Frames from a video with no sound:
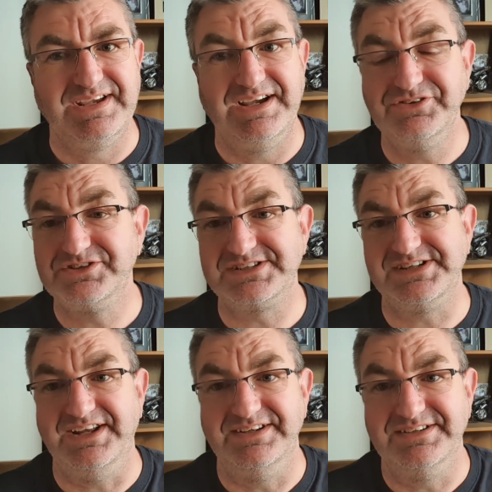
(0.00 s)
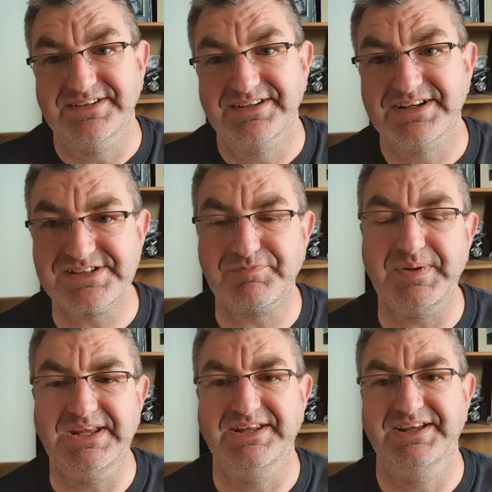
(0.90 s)
I understand, because I've
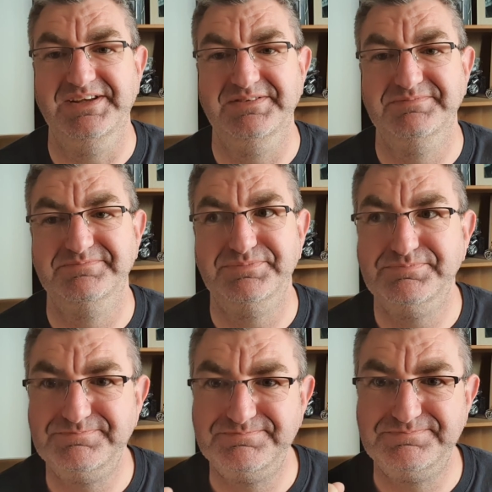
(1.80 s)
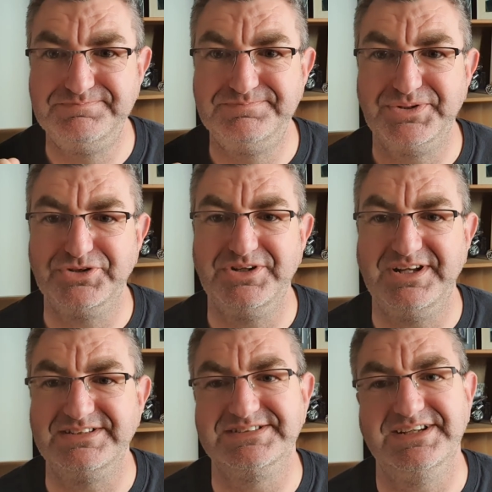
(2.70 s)
been there. But all
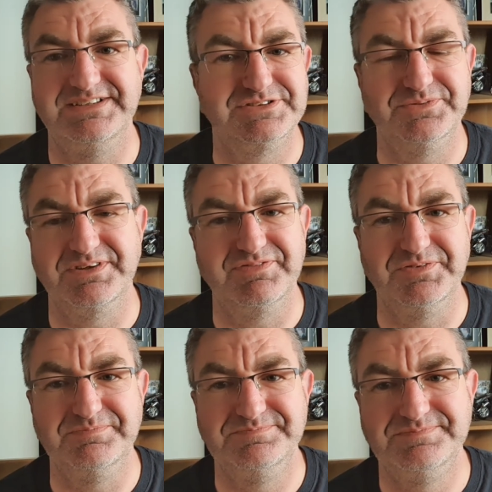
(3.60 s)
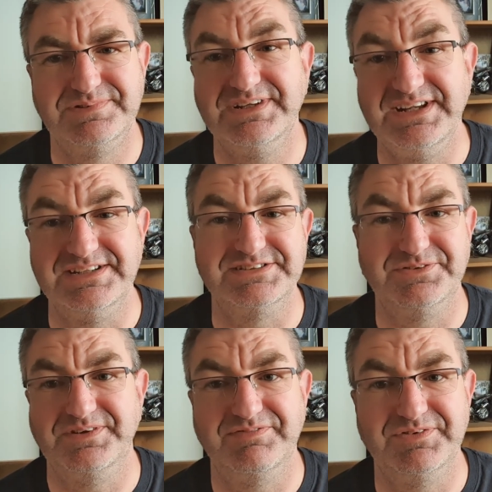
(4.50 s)
I'd say is don't give up. Please
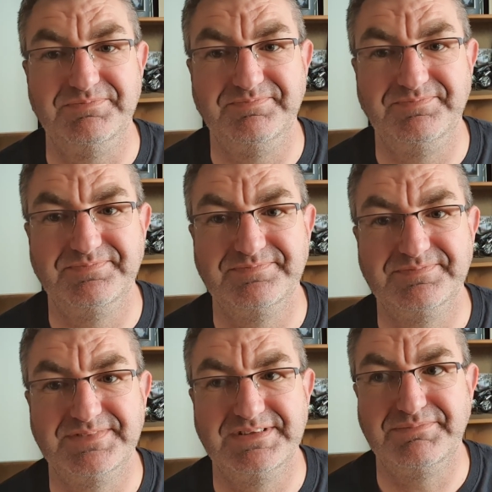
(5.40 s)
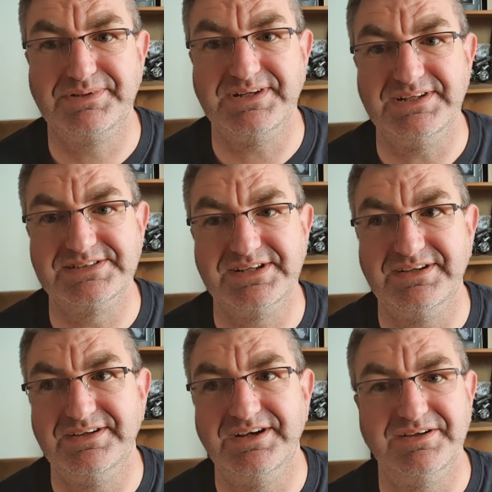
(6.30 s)
don't give up. Please.
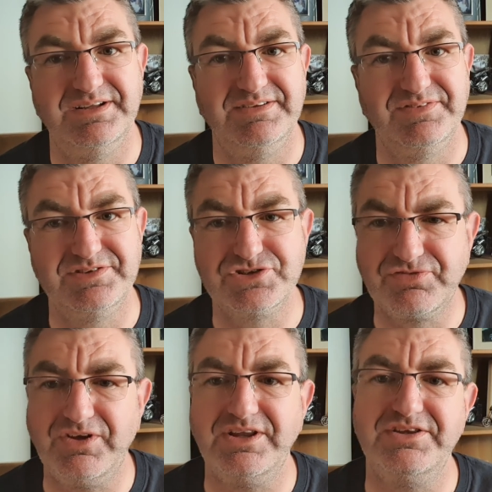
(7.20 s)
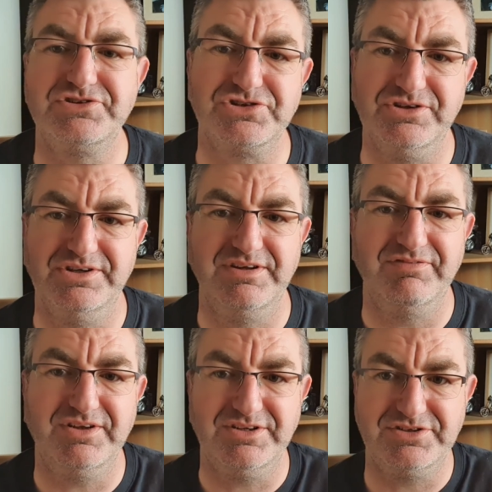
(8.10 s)
Just follow the journey.
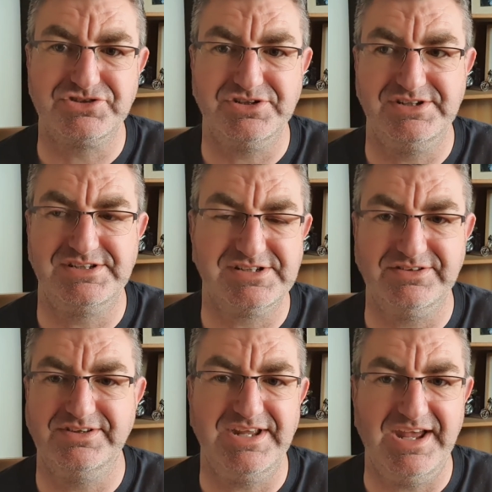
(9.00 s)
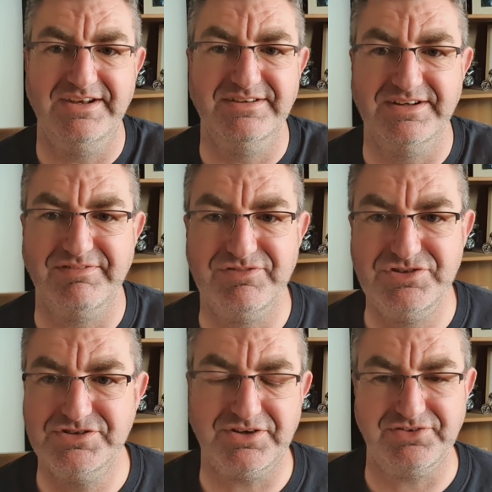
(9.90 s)
Follow the journey till the end. And if
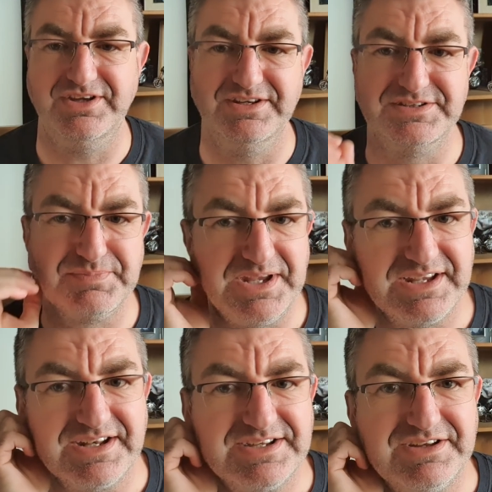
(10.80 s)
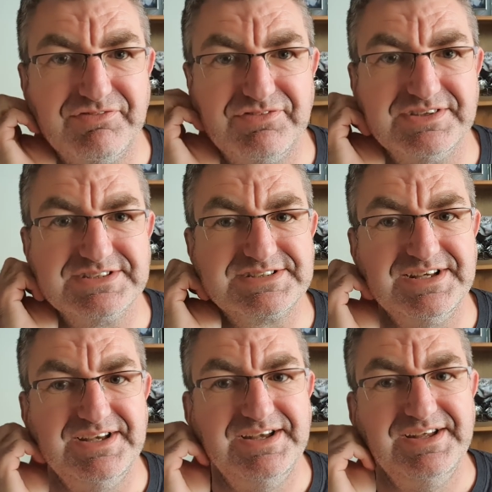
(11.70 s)
nothing is making a difference,
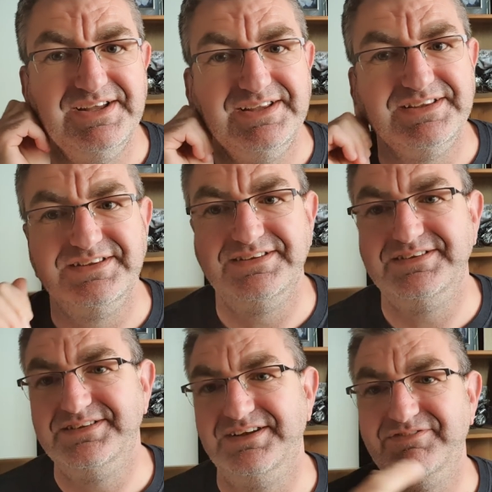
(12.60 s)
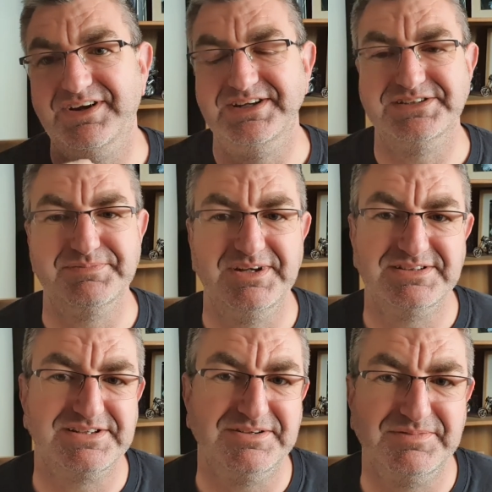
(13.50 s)
then write to me and
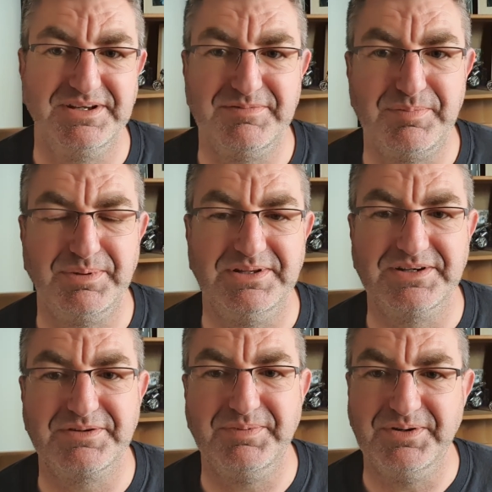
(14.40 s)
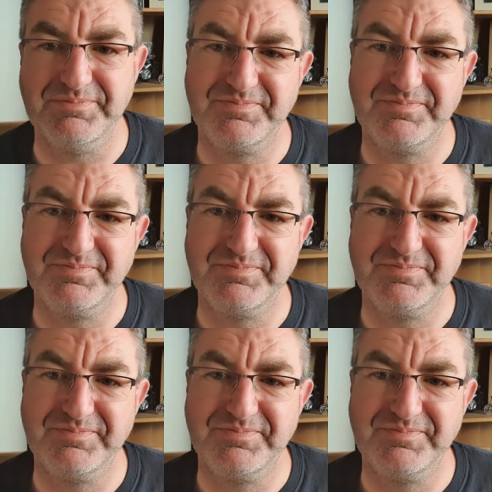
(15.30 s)
tell me I'm a pillock. But